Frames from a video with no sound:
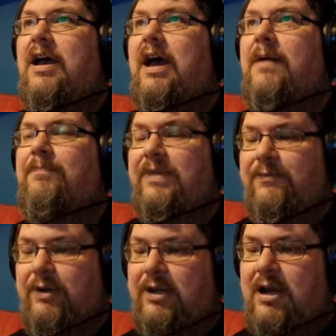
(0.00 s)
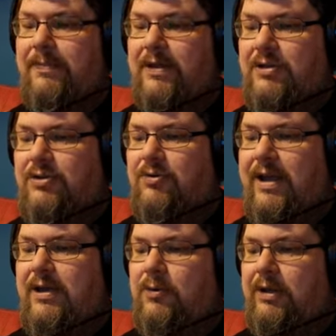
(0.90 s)
um, if we look up the new
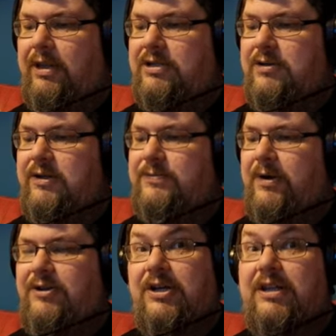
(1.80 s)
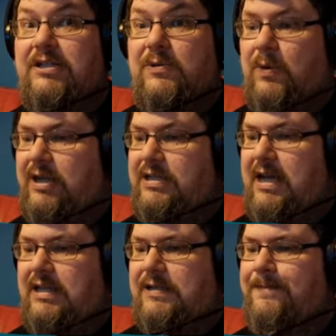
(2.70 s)
Great Hall in the tourist brochure, this is what it
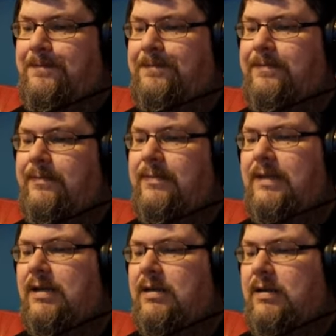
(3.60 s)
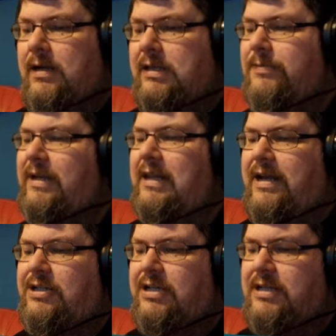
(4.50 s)
says. In the Middle
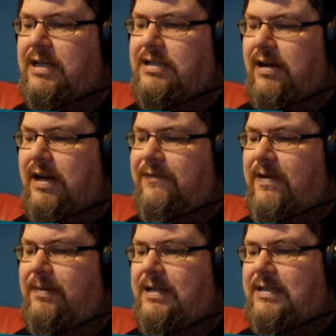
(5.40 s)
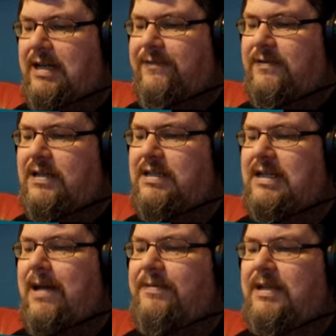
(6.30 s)
Ages, entire families lived and
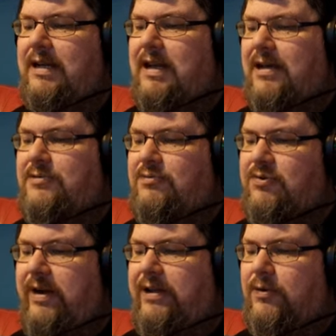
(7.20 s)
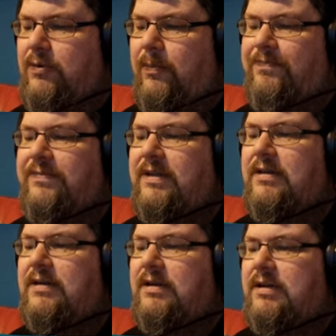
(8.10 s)
slept in the castle's Great Hall.
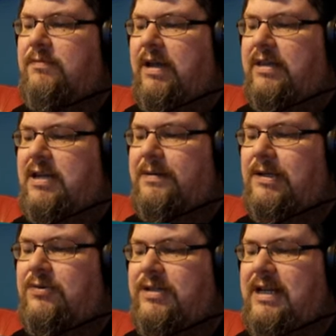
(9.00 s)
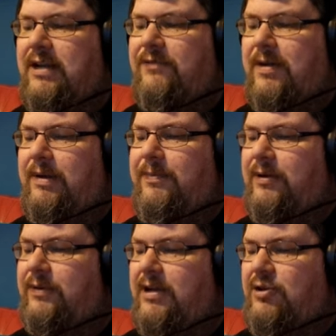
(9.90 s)
By the time the Tressilian family
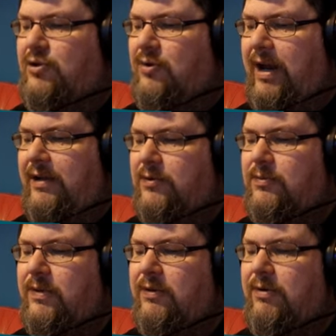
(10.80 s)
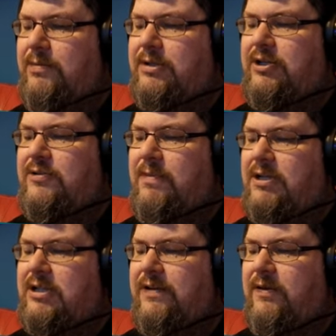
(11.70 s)
built their new Great Hall, the room was used
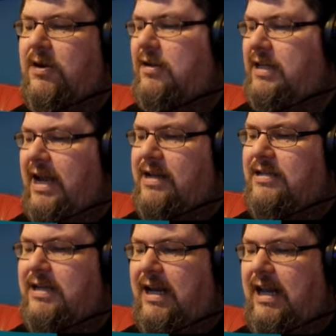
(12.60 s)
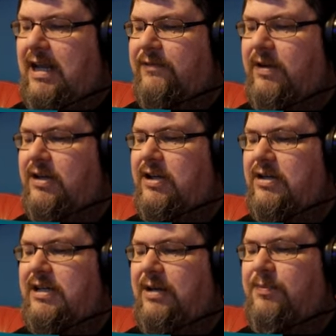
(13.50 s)
mostly for holiday entertaining and for
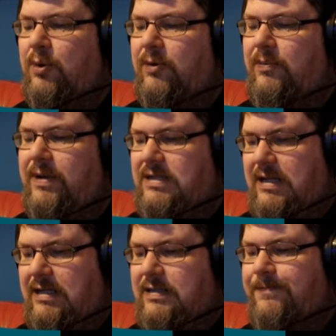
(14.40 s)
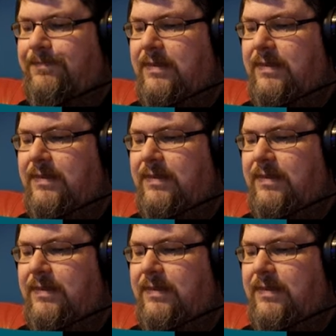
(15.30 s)
conducting important business.